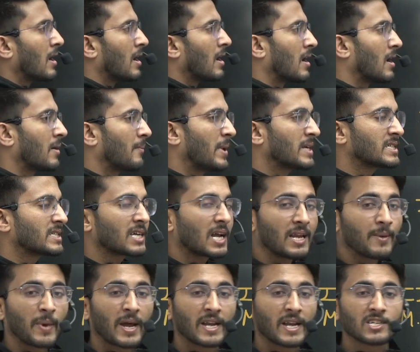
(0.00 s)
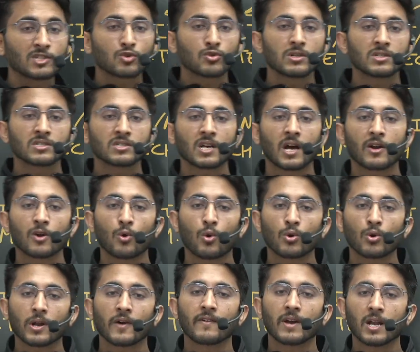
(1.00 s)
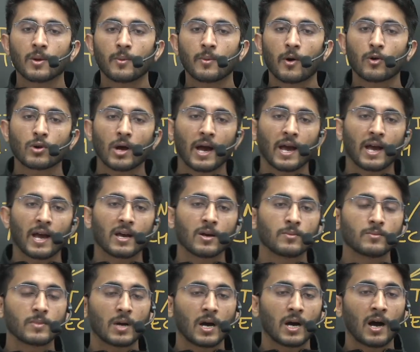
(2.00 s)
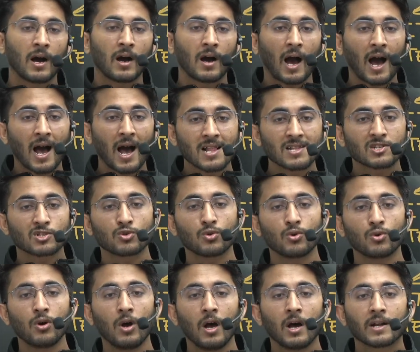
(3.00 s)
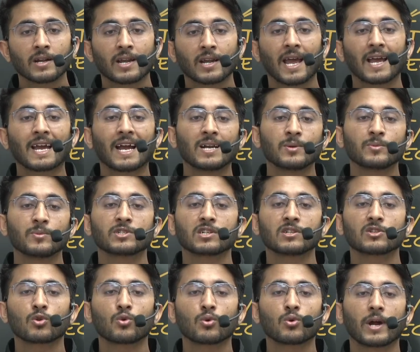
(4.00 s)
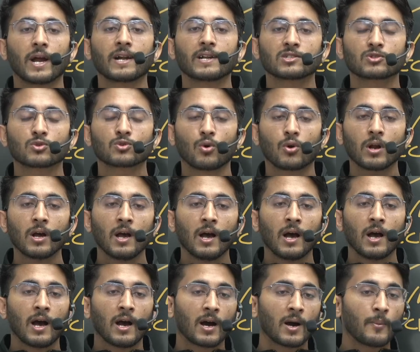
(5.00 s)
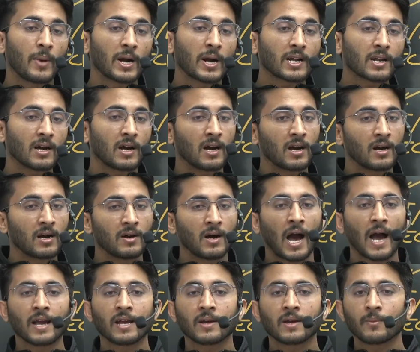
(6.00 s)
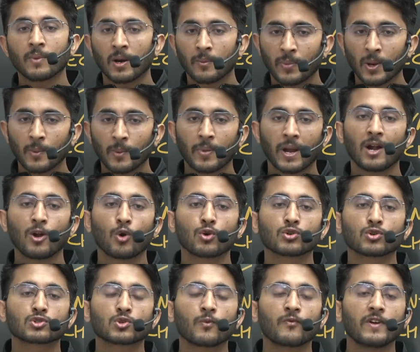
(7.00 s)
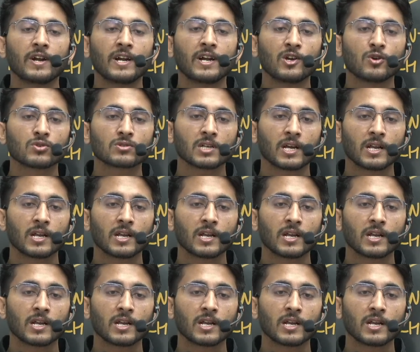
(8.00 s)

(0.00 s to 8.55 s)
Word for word: Uh, basically many students are not aware about I I M uh, also take admission through GATE score, uh, but uh, I uh, prepare lots of videos.